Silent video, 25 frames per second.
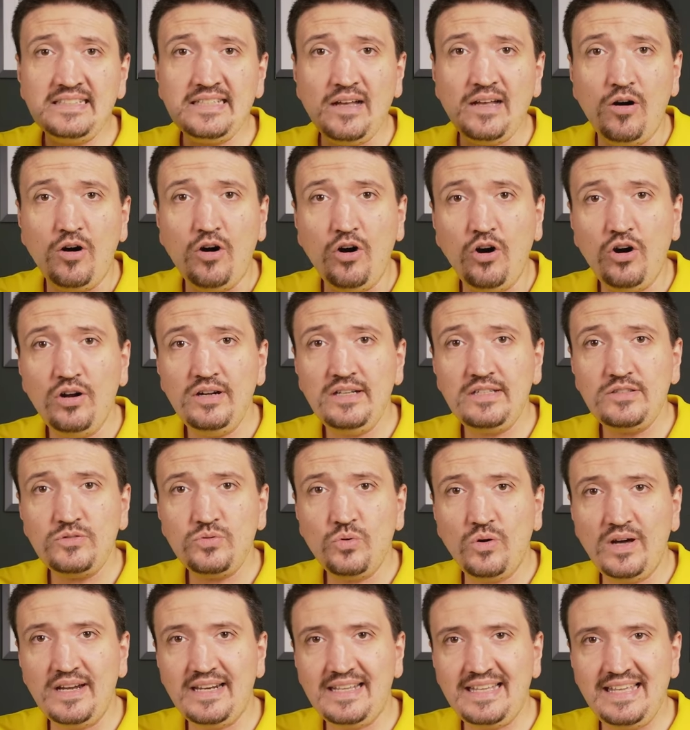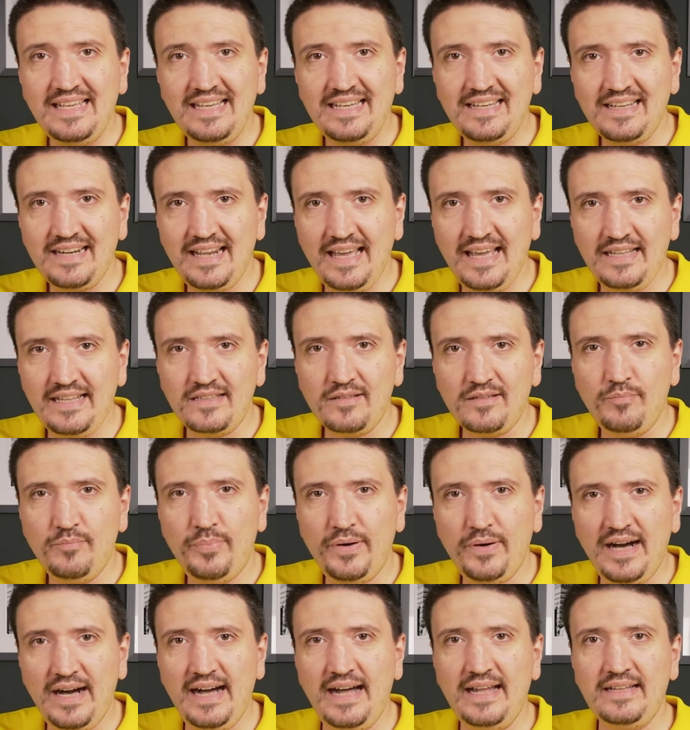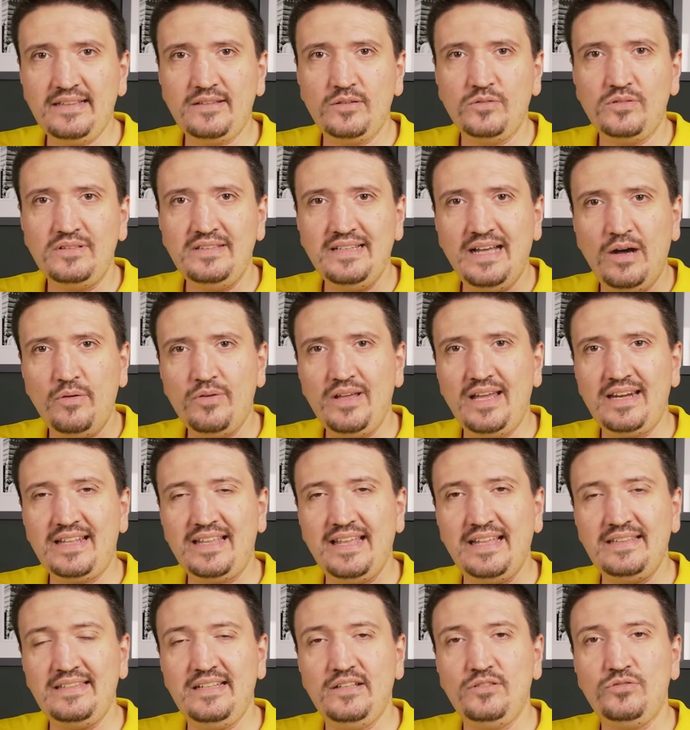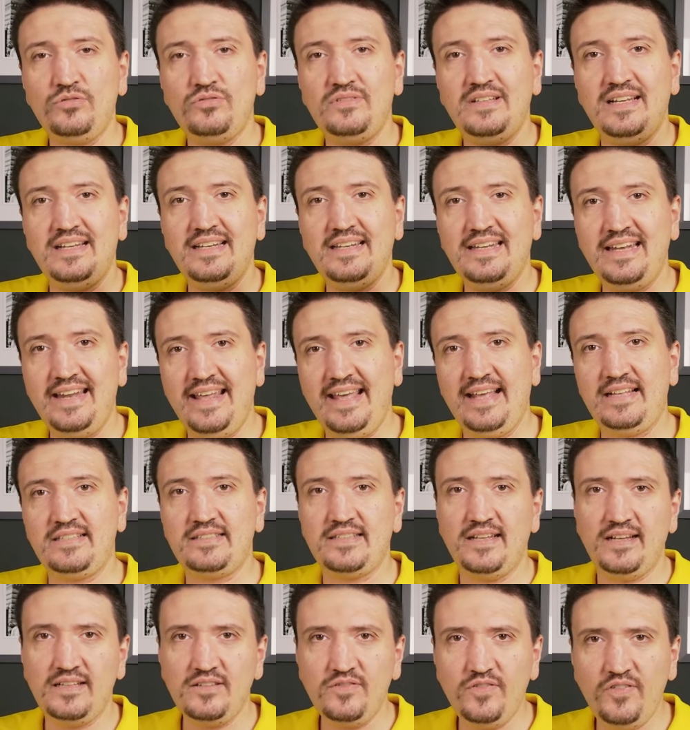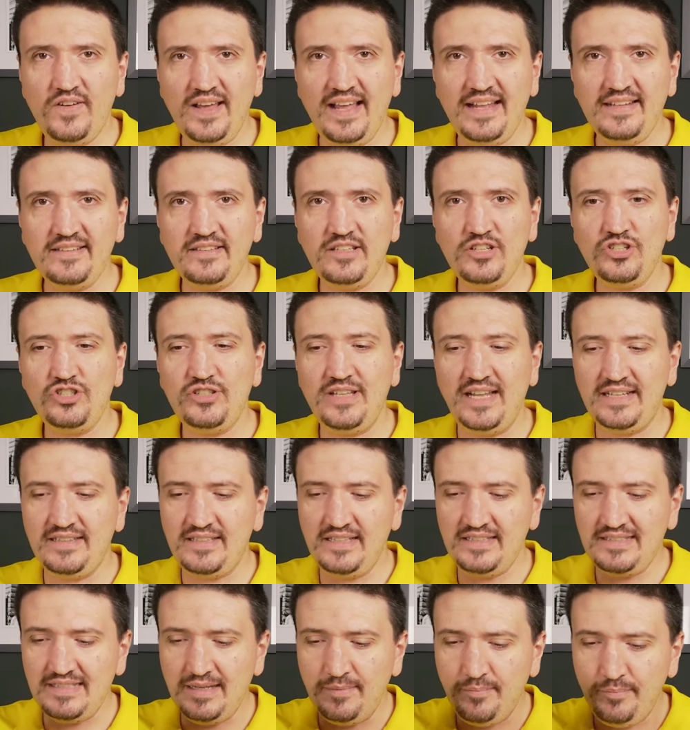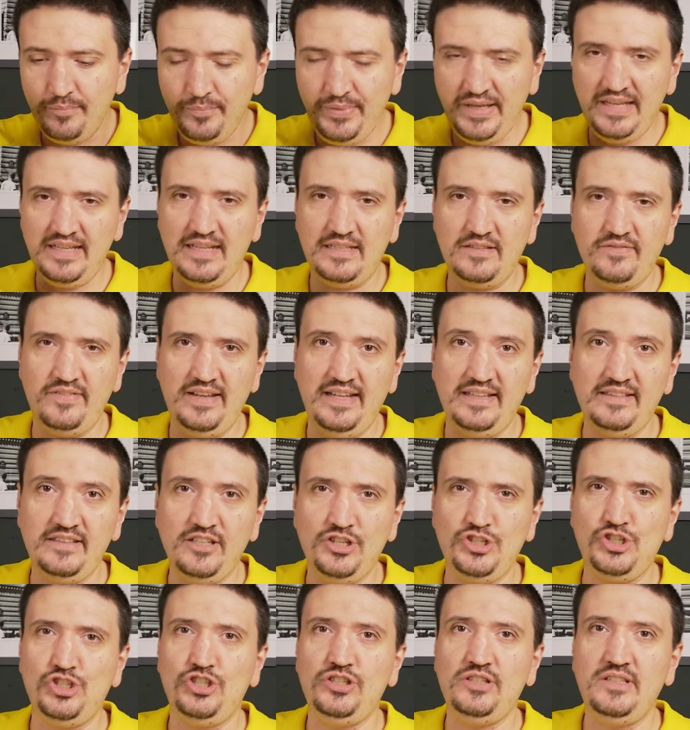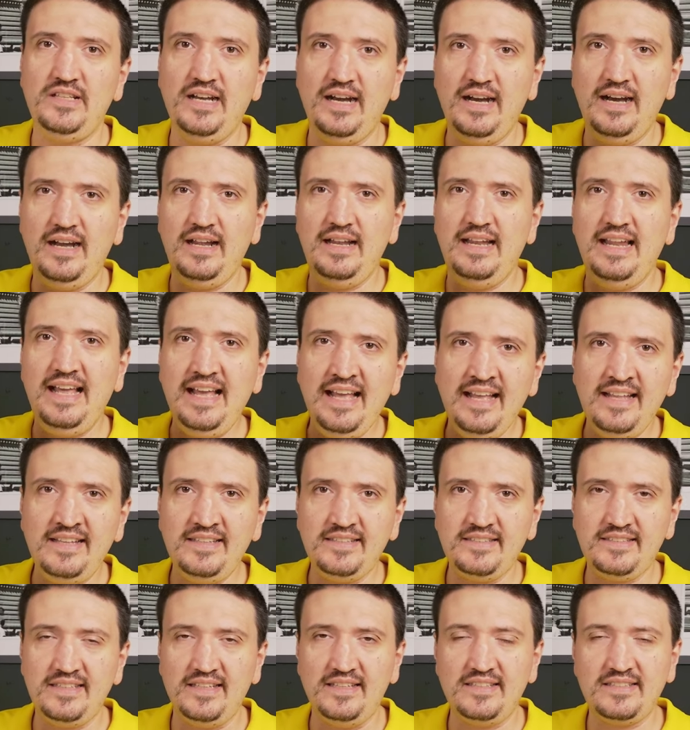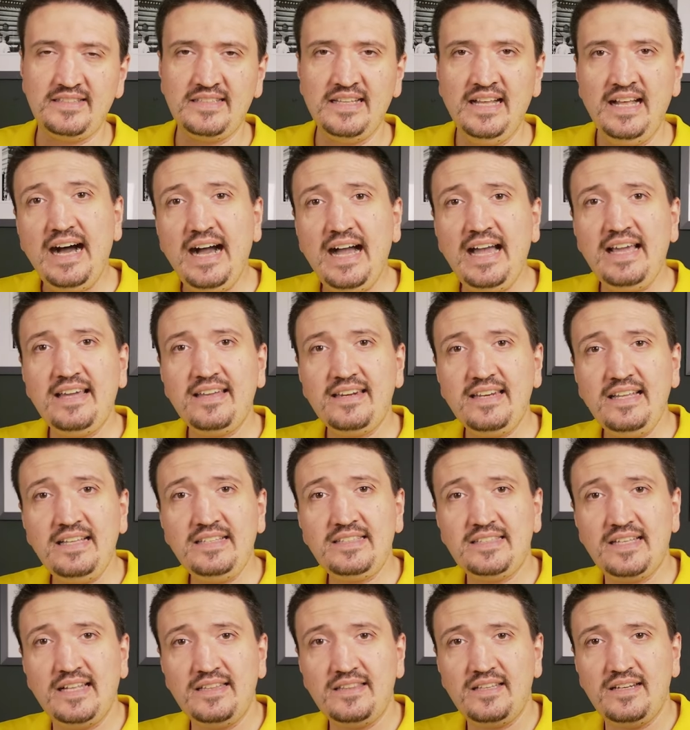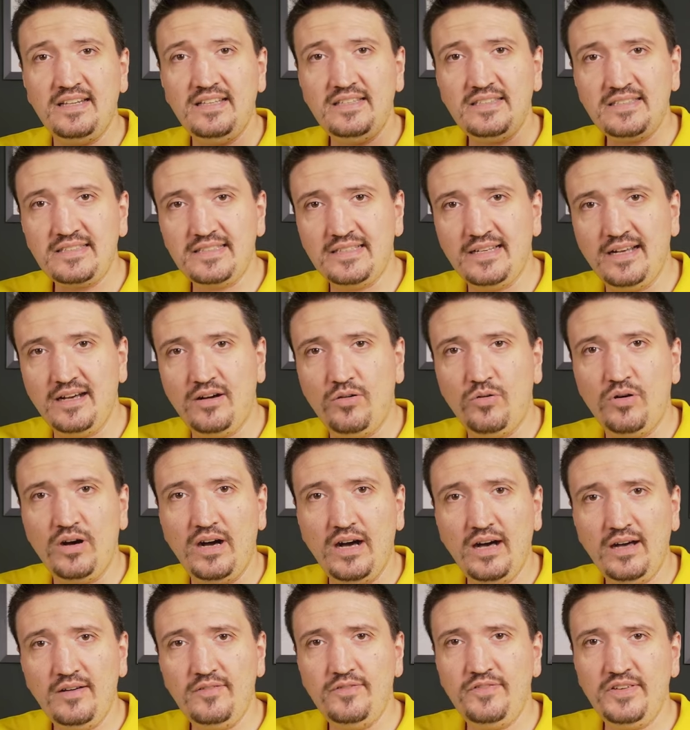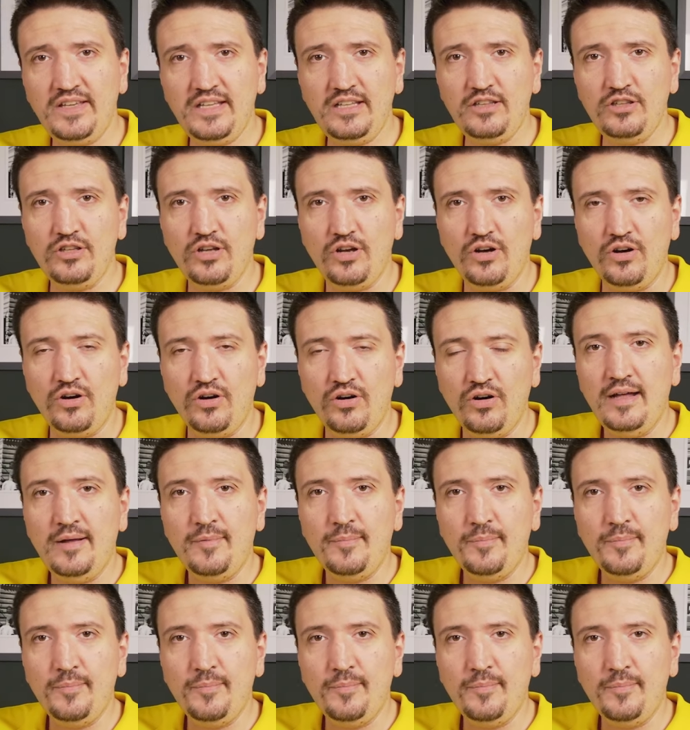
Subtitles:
So all it's working great, but now we are getting to the next advantage, that it's a big advantage, the lenses. I recently saw a video